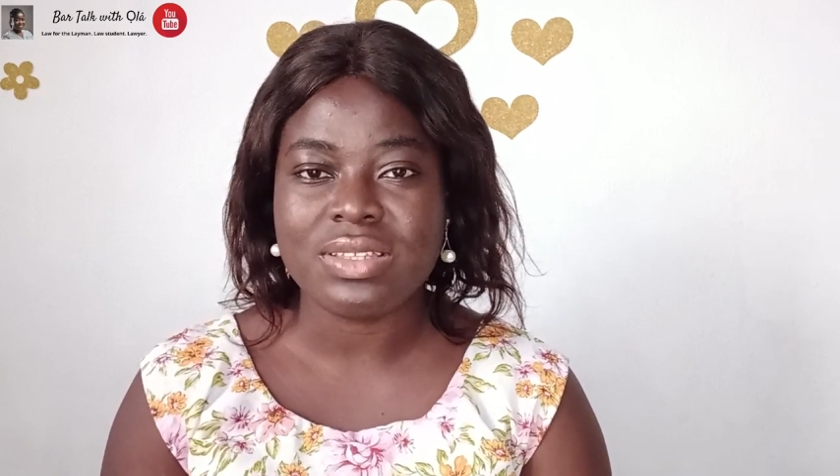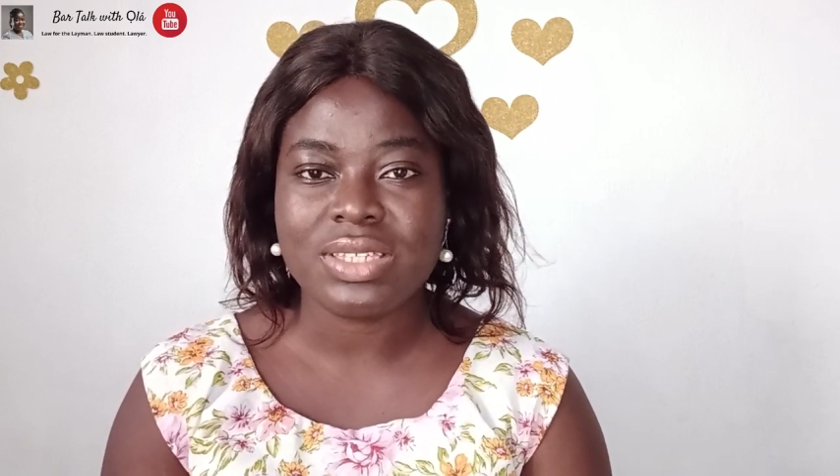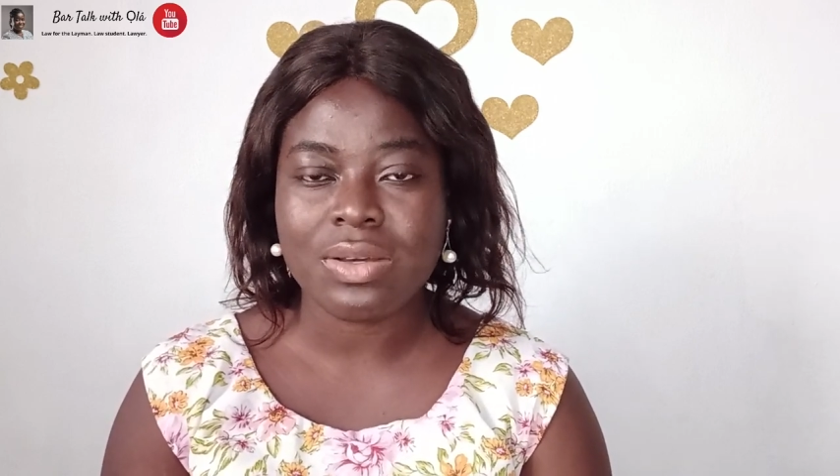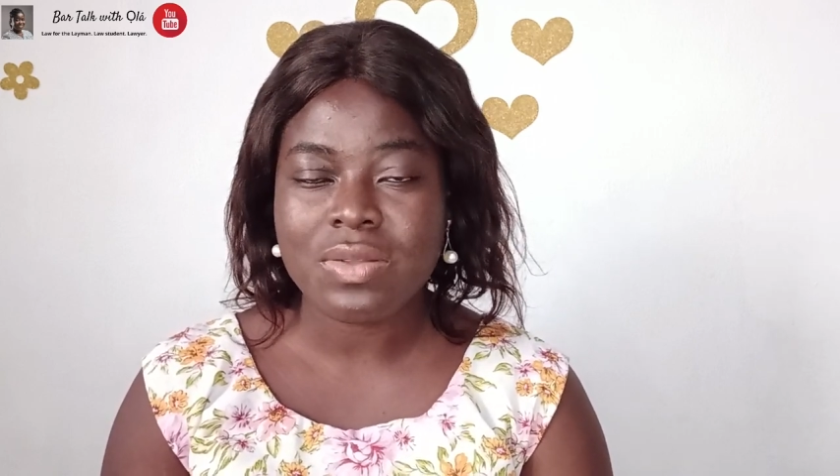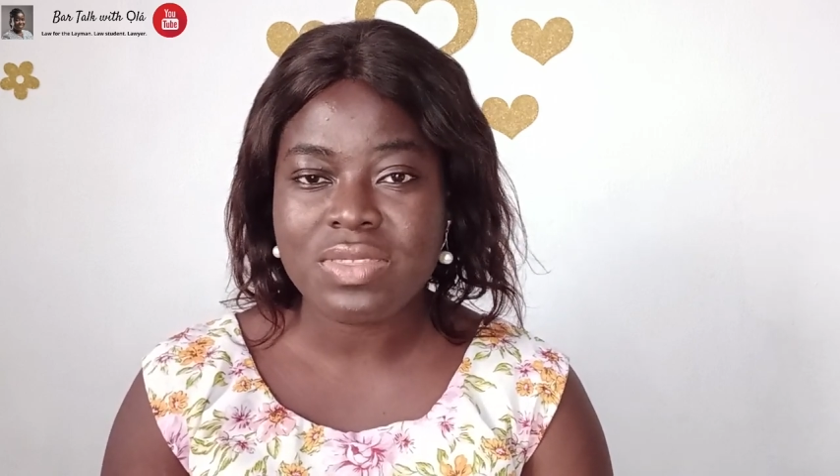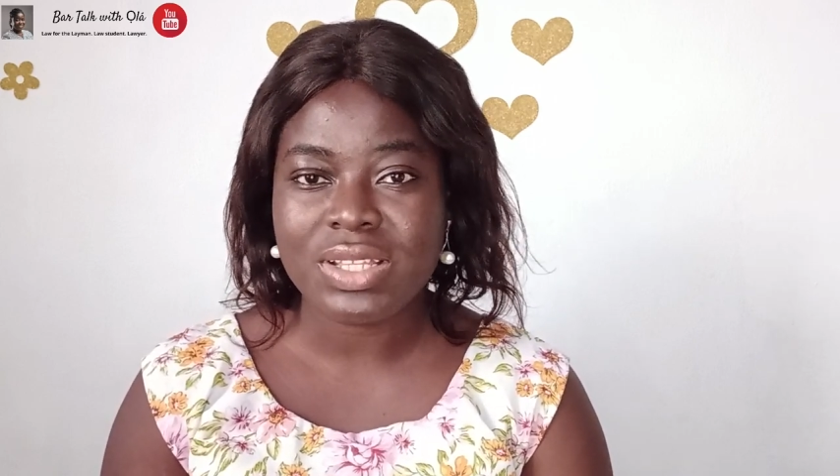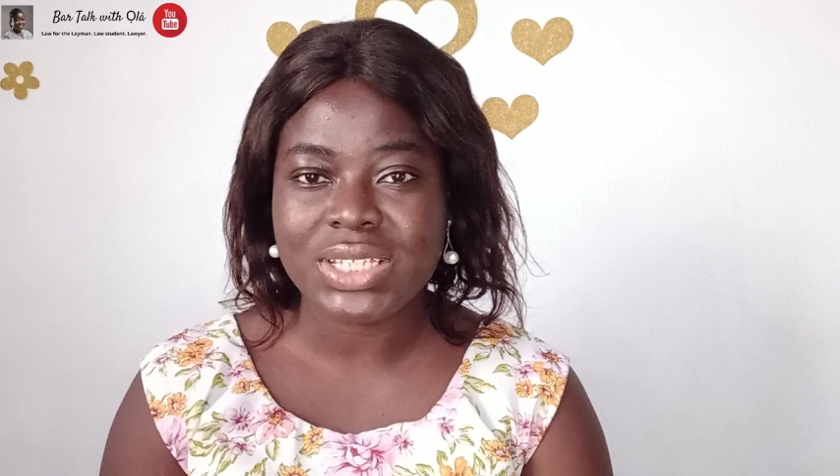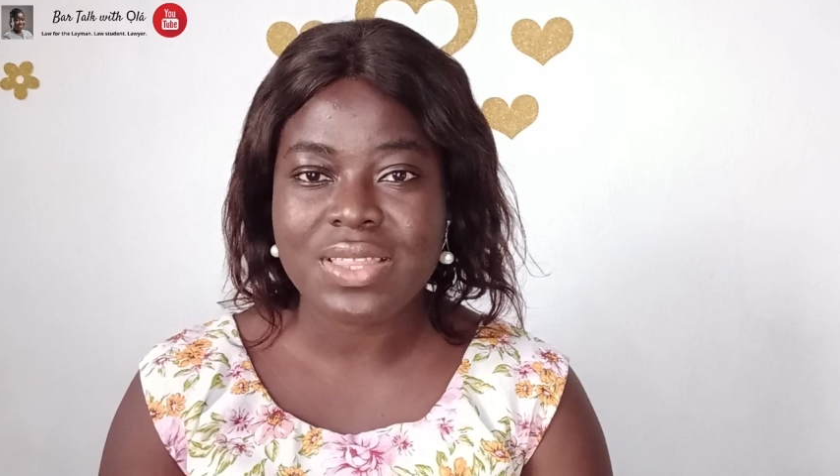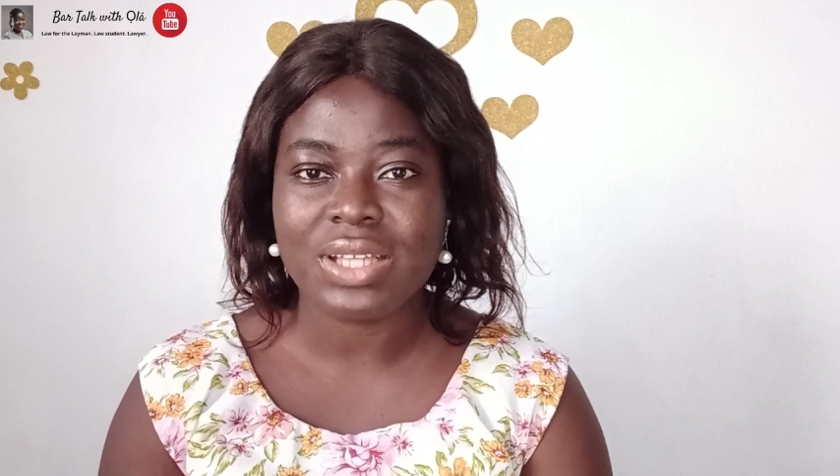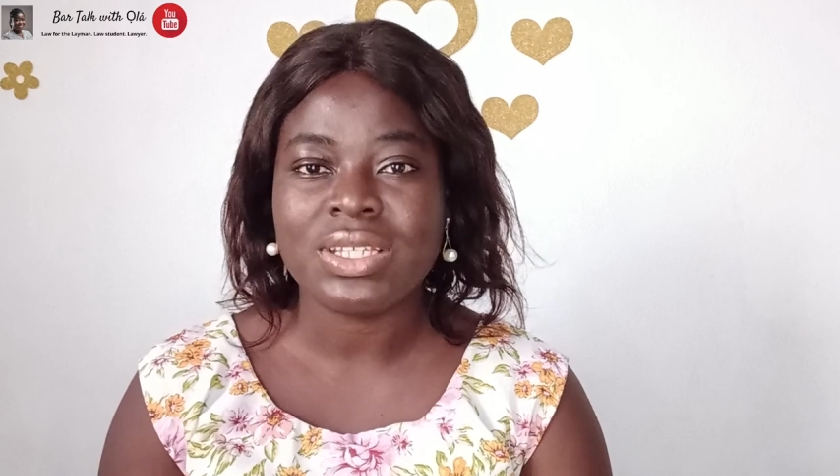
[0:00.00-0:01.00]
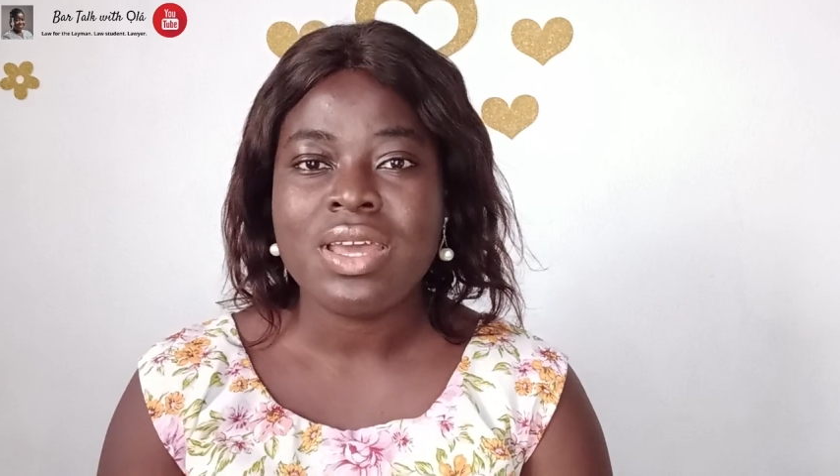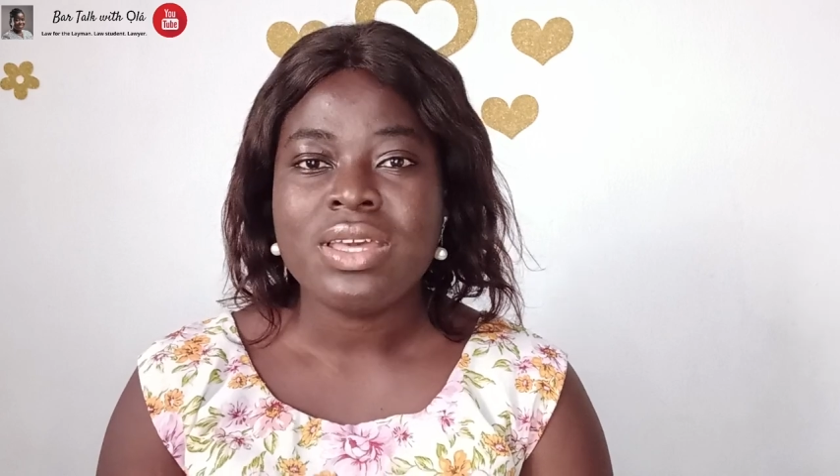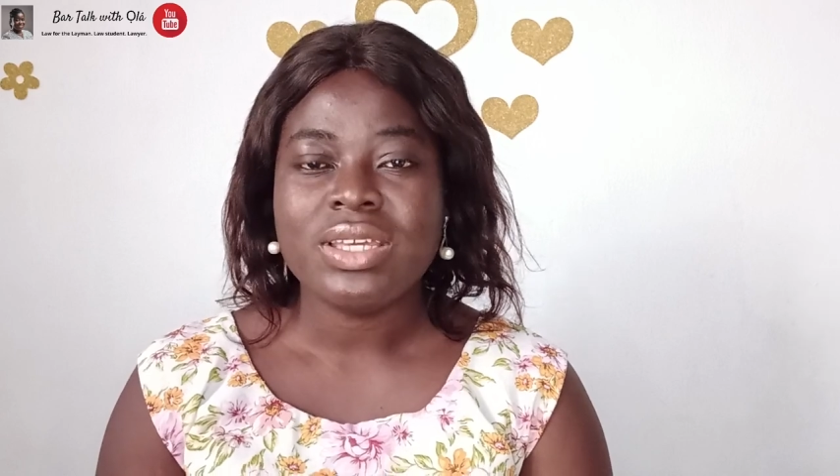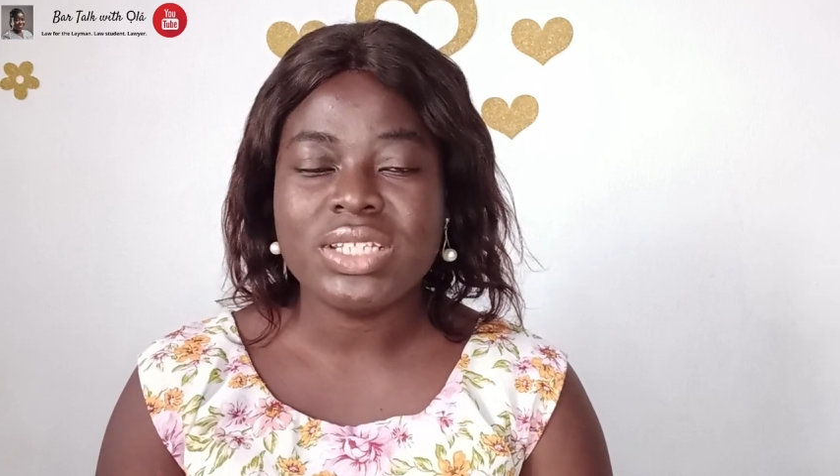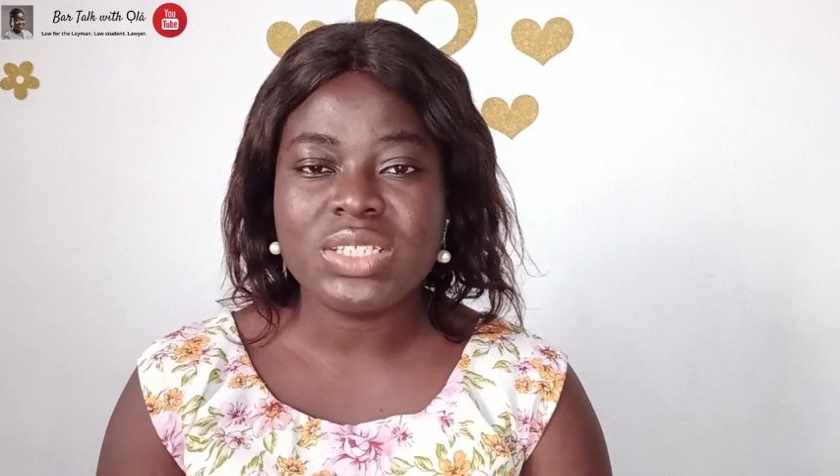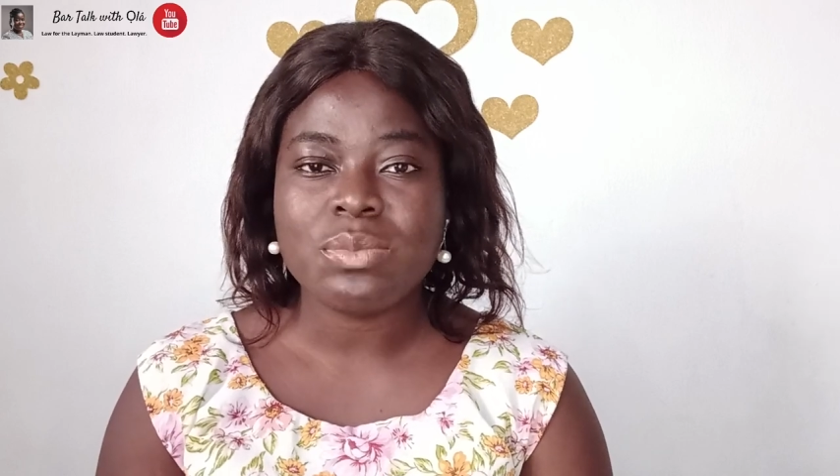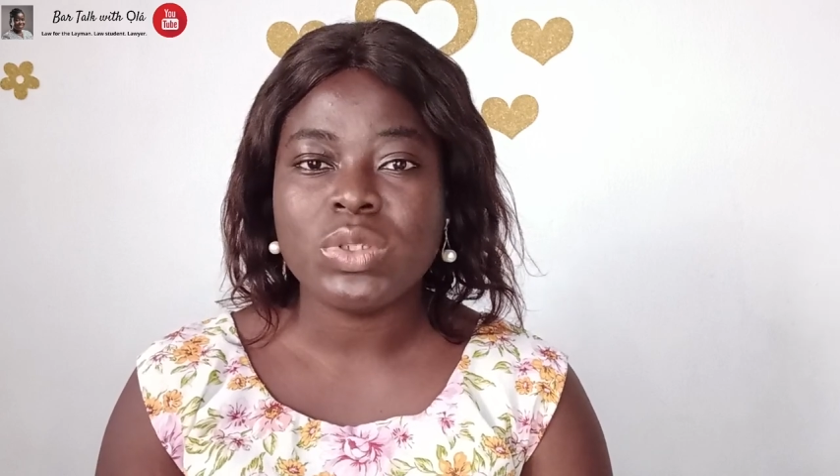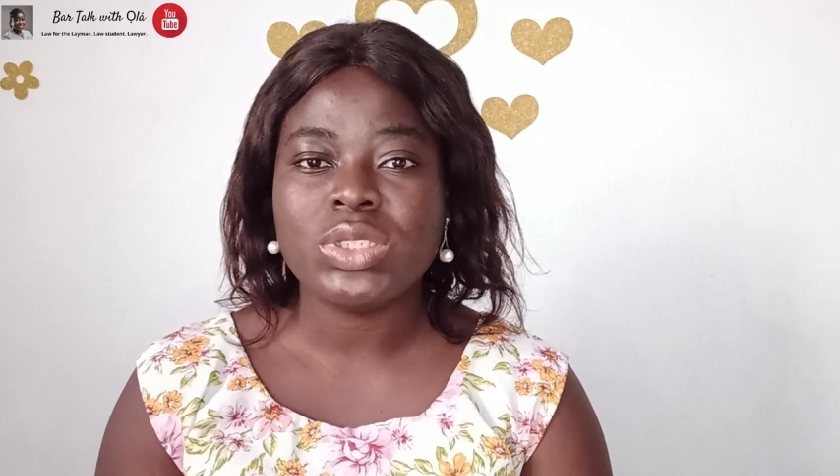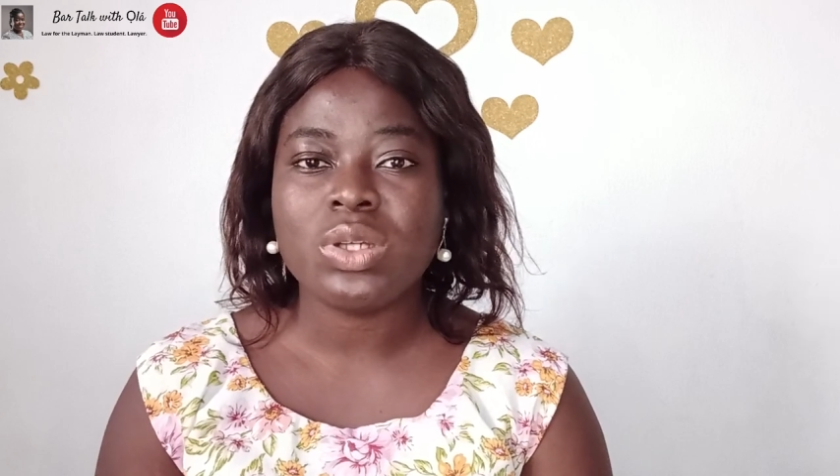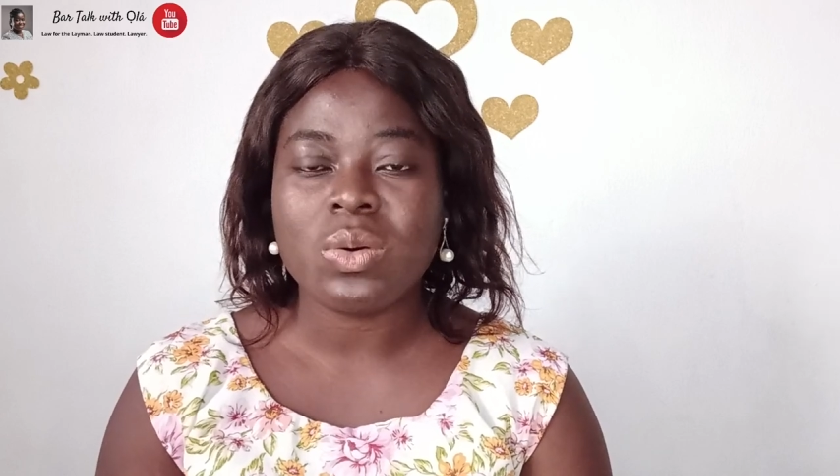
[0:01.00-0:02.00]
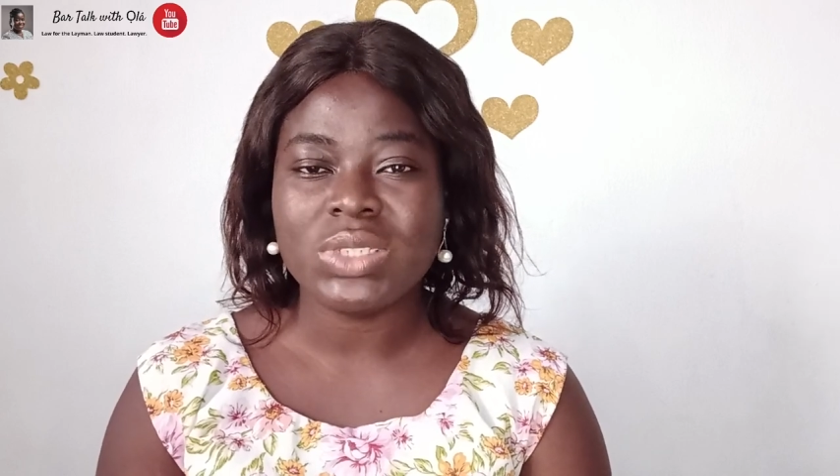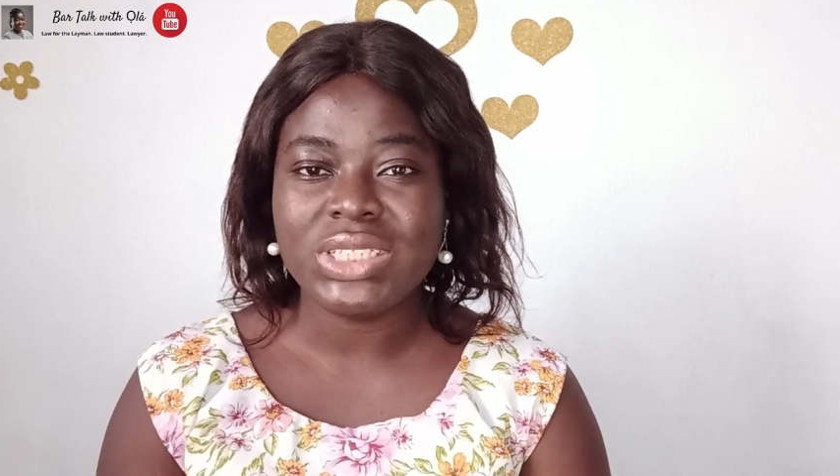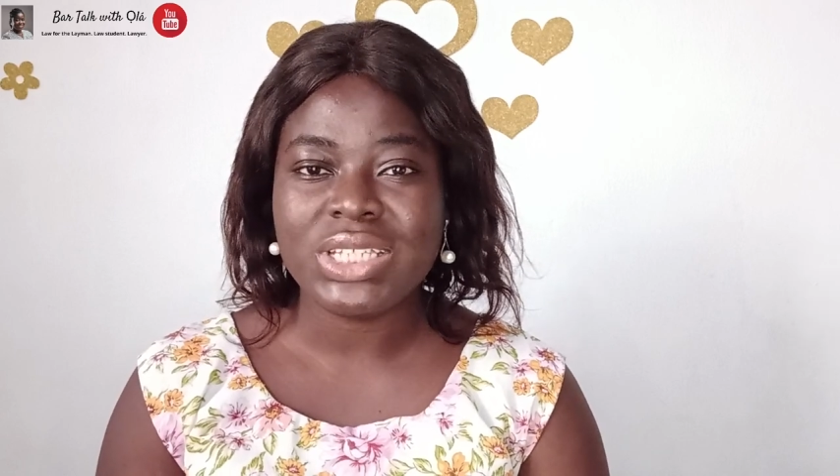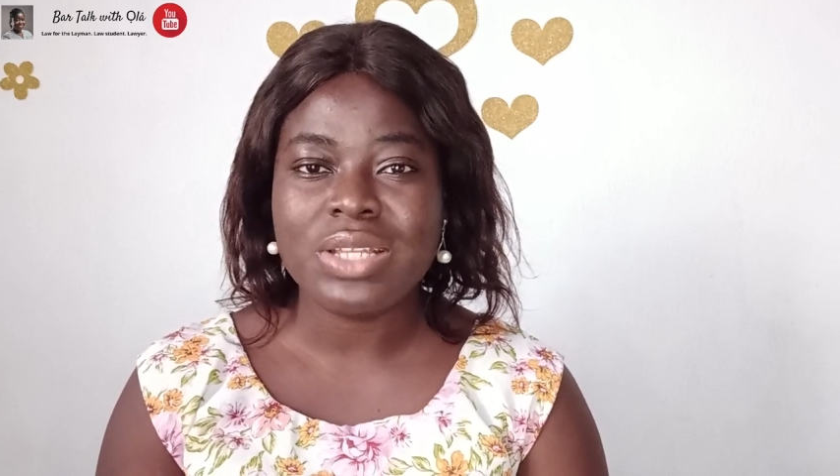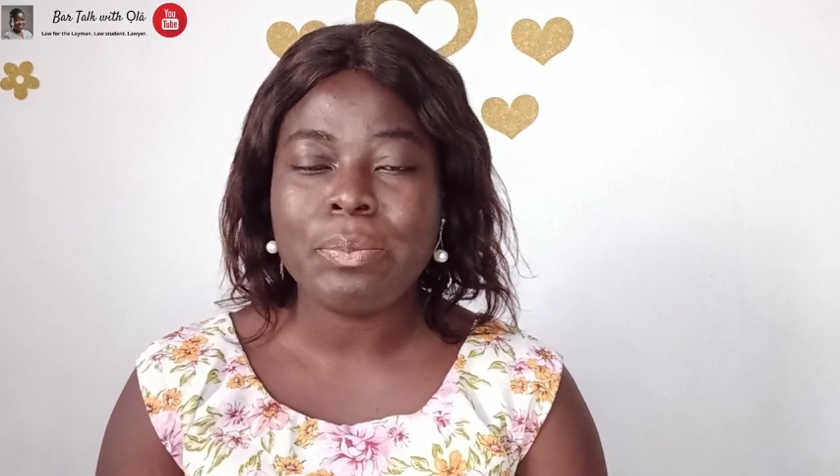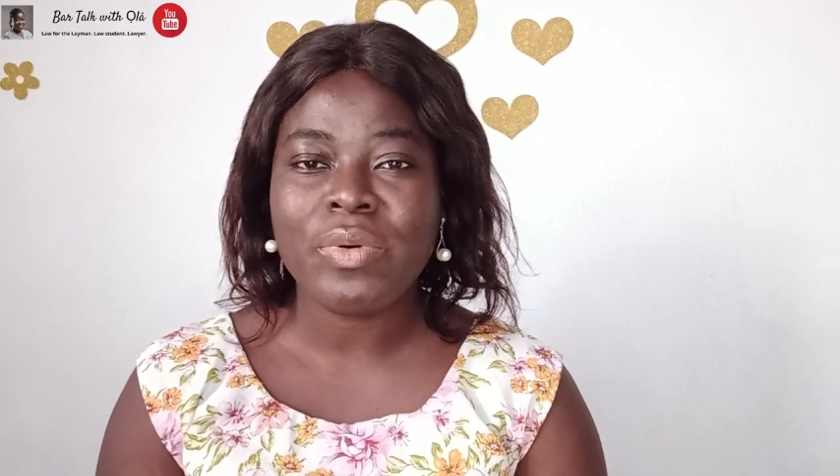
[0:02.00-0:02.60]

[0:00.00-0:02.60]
The second thing is that it must contain